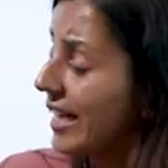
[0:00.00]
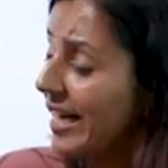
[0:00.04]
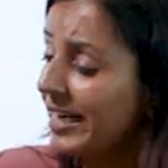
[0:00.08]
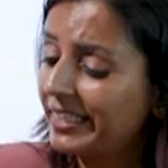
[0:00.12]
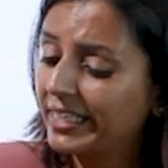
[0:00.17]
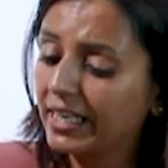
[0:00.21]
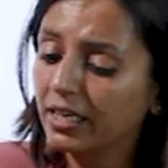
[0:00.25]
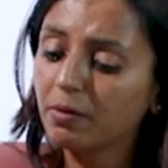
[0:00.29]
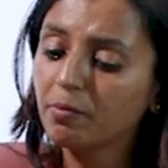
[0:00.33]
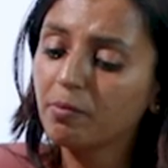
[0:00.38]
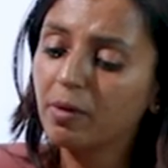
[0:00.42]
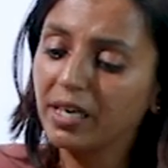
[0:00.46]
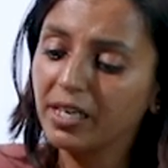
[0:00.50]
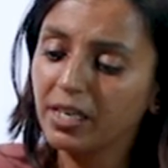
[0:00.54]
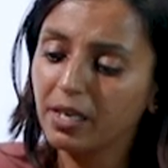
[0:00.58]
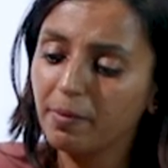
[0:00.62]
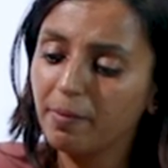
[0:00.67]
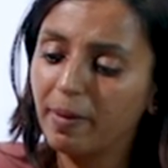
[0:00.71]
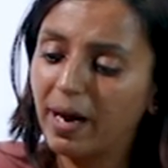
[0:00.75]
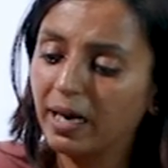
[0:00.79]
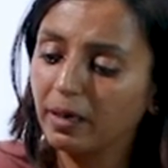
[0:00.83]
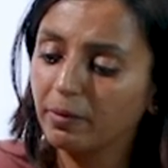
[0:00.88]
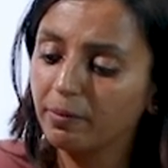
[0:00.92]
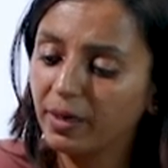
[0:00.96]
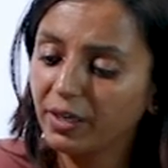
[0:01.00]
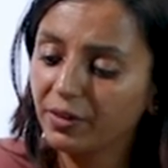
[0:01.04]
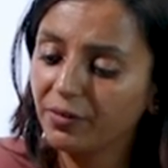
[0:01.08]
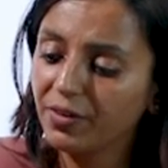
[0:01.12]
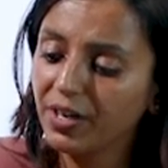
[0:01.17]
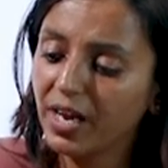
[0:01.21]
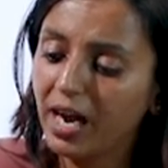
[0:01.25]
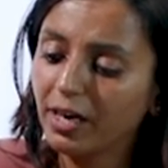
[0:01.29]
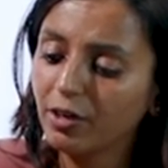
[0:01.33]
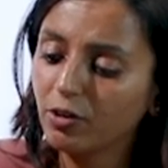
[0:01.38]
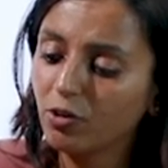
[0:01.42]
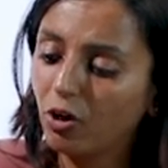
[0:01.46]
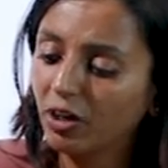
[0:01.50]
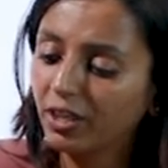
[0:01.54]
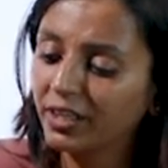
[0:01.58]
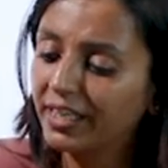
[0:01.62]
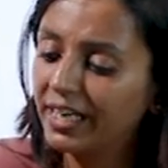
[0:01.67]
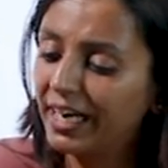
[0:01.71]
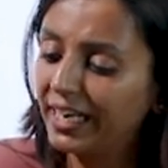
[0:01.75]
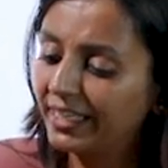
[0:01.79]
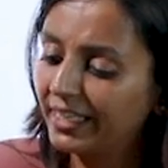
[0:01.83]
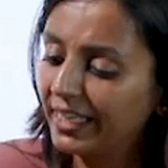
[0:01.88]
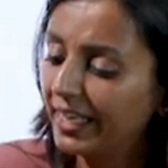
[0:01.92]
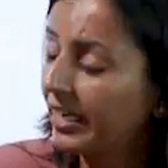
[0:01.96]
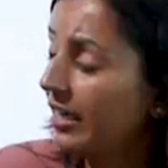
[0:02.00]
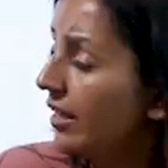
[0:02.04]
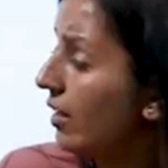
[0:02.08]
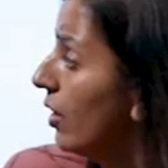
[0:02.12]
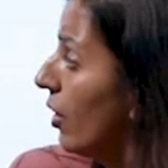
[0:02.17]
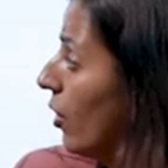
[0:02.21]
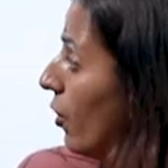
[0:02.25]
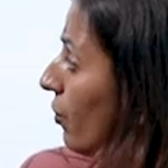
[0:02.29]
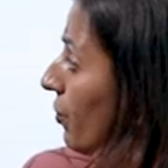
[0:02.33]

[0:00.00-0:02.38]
getting money back, but we are not getting.